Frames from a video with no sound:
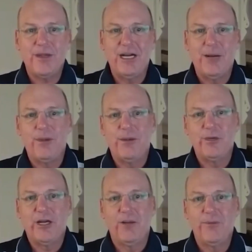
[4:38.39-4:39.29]
and
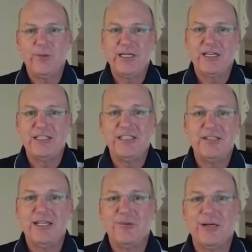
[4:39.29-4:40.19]
we hope that we can
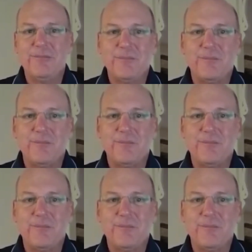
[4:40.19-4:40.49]
continue that way.